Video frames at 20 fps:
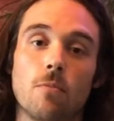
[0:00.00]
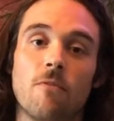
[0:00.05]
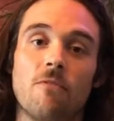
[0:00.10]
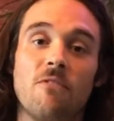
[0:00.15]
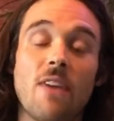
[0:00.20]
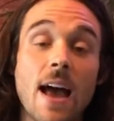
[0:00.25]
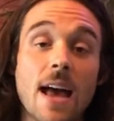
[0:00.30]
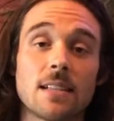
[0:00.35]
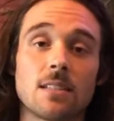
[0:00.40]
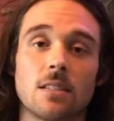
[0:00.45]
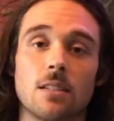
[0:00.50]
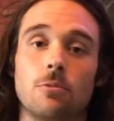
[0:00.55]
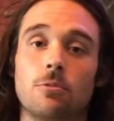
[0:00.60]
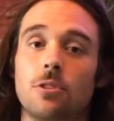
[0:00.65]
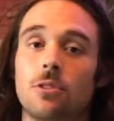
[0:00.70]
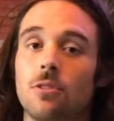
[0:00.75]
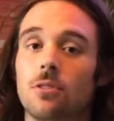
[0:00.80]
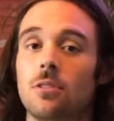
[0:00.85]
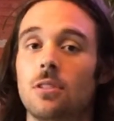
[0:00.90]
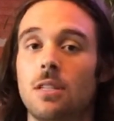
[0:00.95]
vastly
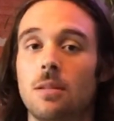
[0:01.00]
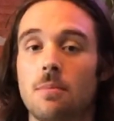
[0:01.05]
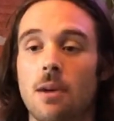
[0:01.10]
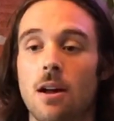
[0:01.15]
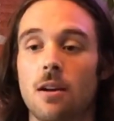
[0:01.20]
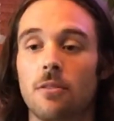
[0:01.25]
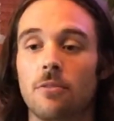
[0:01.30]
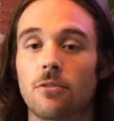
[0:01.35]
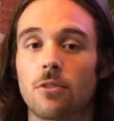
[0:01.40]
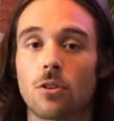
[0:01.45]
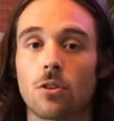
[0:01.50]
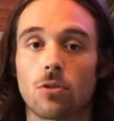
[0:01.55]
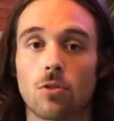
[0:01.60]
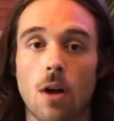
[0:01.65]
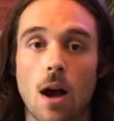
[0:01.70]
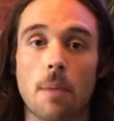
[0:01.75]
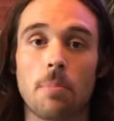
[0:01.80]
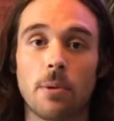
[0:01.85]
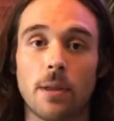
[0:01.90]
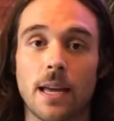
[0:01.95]
reduce the amount of
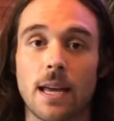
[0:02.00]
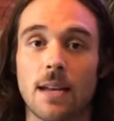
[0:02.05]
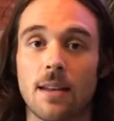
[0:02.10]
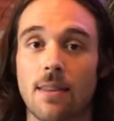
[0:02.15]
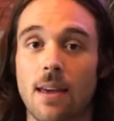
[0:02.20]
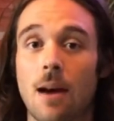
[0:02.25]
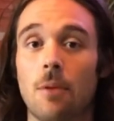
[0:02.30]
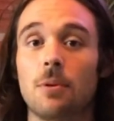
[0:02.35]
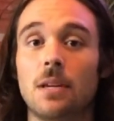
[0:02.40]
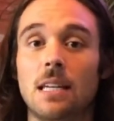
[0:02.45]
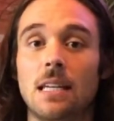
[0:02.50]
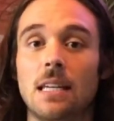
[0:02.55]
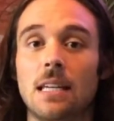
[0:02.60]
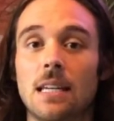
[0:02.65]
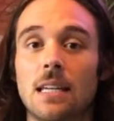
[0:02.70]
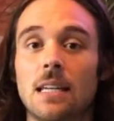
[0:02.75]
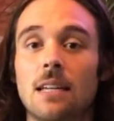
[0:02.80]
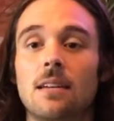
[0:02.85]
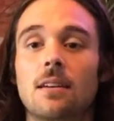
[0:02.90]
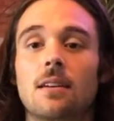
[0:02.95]
cropland that we
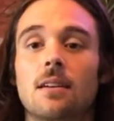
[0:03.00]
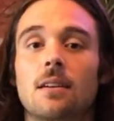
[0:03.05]
need